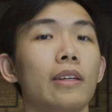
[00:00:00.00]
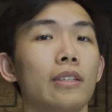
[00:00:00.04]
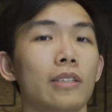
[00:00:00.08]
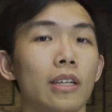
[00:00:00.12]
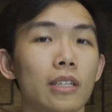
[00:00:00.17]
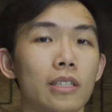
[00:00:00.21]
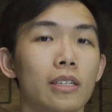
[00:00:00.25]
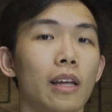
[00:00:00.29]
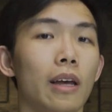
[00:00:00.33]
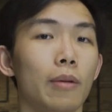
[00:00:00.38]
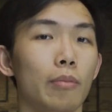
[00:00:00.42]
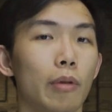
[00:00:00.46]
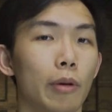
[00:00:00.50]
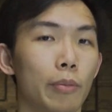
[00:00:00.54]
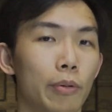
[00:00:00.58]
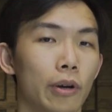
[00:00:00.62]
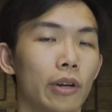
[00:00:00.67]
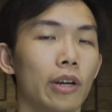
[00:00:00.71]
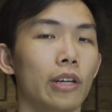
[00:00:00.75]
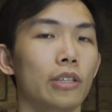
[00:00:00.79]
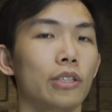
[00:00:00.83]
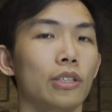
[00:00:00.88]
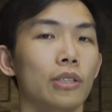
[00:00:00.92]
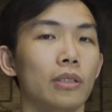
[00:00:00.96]
just like my
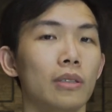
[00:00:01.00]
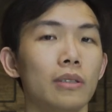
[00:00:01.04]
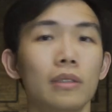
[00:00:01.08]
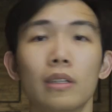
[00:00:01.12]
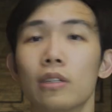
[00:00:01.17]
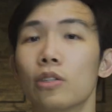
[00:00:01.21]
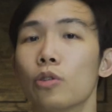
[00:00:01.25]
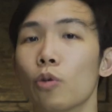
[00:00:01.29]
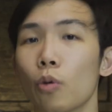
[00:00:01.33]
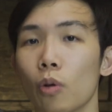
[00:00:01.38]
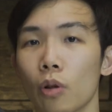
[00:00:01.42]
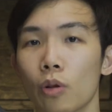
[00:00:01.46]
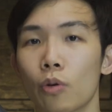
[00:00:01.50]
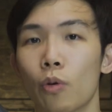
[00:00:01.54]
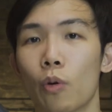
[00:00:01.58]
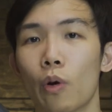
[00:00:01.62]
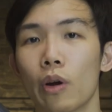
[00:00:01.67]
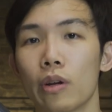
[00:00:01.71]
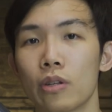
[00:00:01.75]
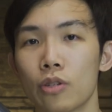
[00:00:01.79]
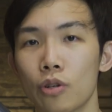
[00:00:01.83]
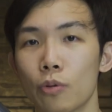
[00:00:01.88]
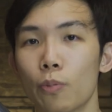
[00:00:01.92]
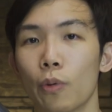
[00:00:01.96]
prediction, the dual
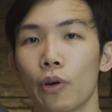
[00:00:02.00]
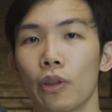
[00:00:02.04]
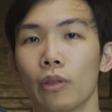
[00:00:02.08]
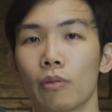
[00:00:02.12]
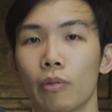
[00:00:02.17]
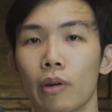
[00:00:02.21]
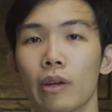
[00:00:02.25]
core at two point